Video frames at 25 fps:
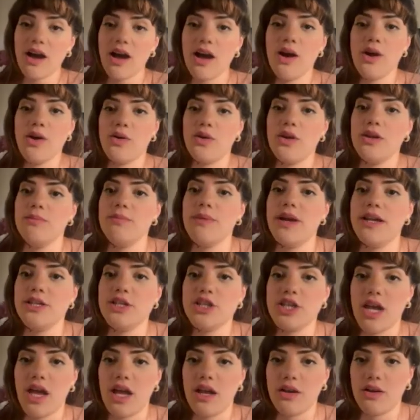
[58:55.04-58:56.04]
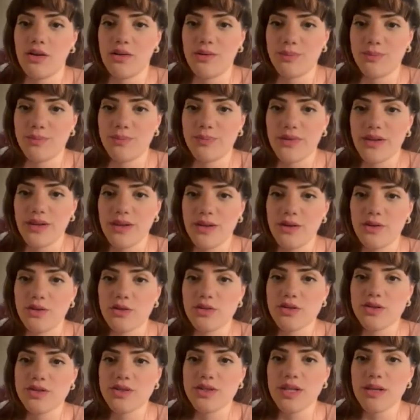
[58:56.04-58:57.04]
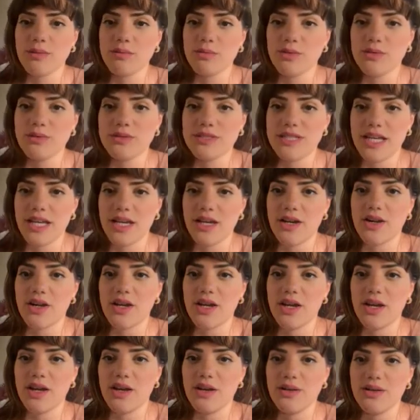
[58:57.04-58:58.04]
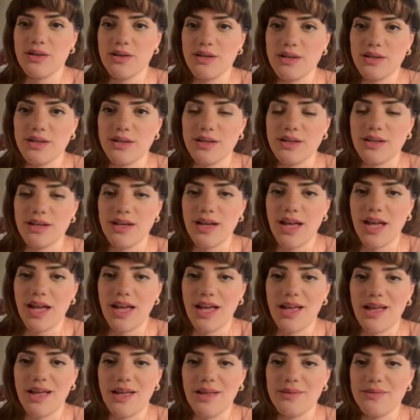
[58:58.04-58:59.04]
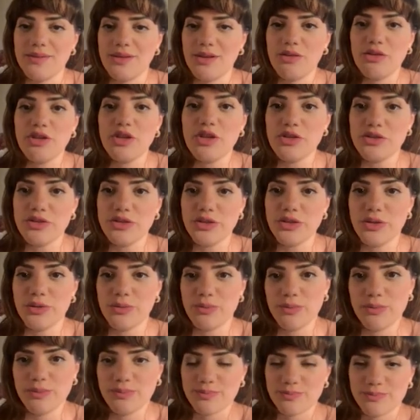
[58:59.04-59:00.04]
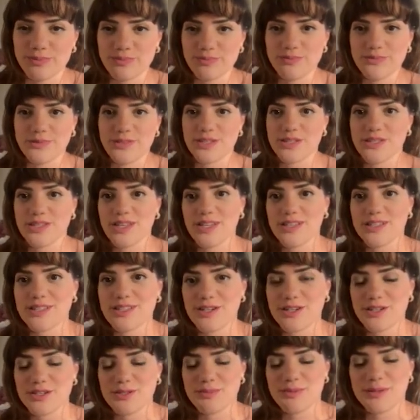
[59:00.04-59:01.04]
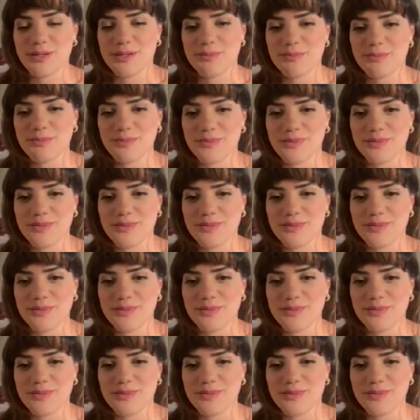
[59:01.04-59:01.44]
Oh, in my channel, Ursula Monteiro, on YouTube. Just like search me.